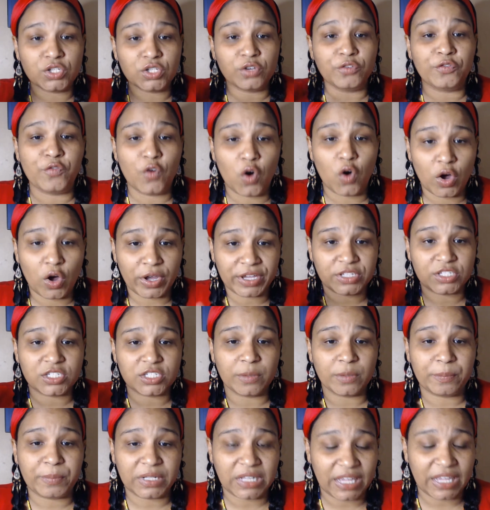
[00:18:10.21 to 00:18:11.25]
to fall
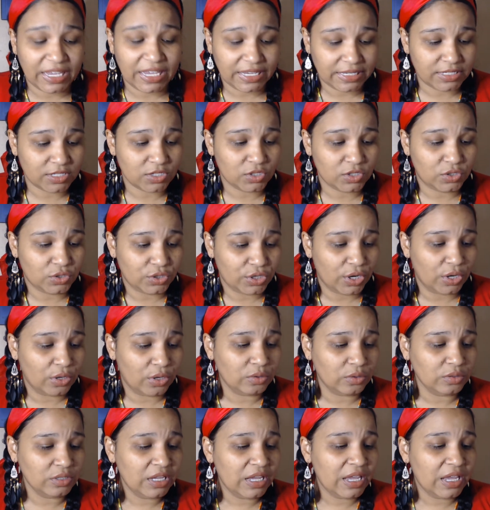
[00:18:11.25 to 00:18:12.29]
into place you
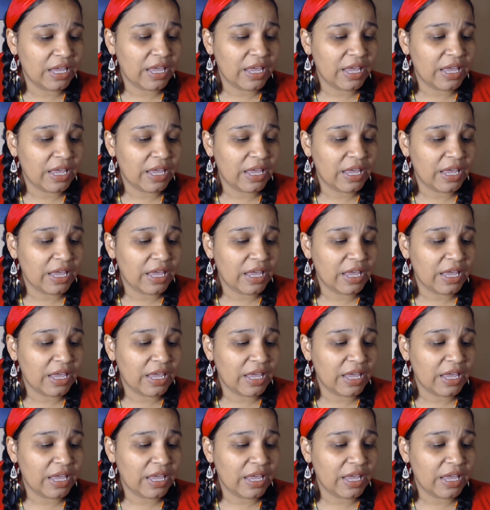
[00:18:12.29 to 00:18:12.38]
know